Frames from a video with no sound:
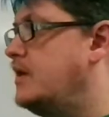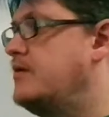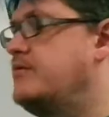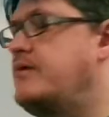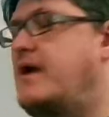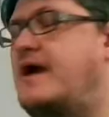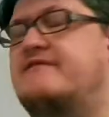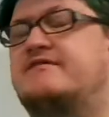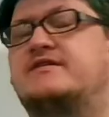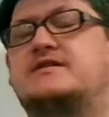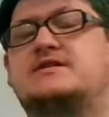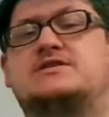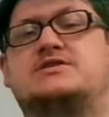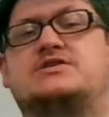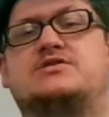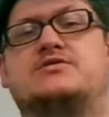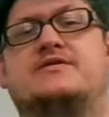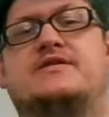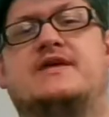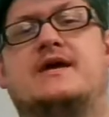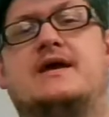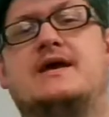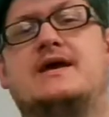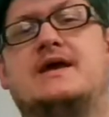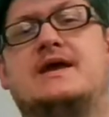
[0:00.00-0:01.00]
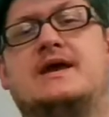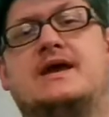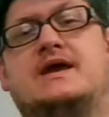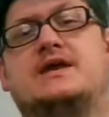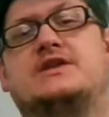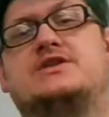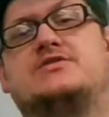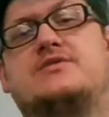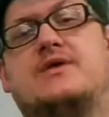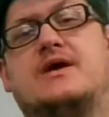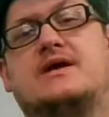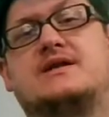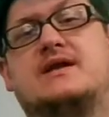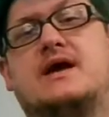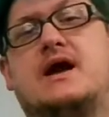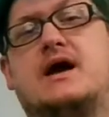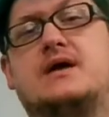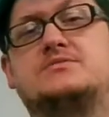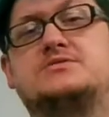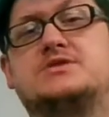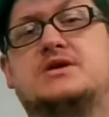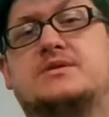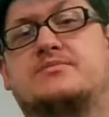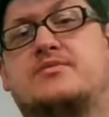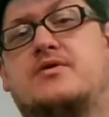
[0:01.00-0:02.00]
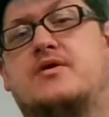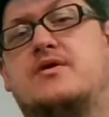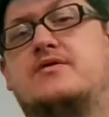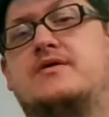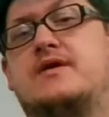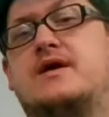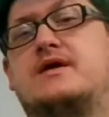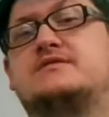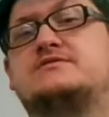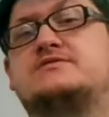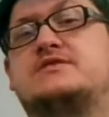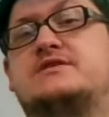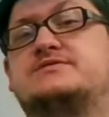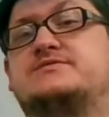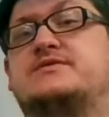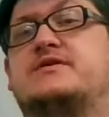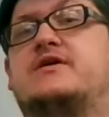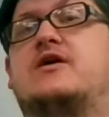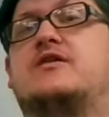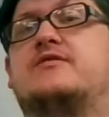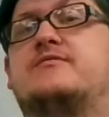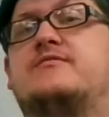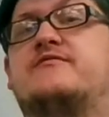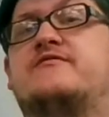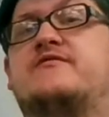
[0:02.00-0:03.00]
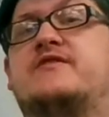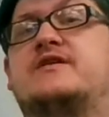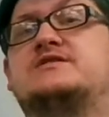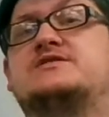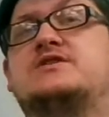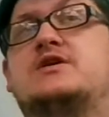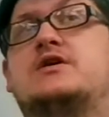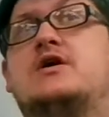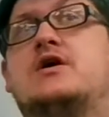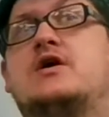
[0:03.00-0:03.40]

having to do with indirect object pronouns, or as we call them in French,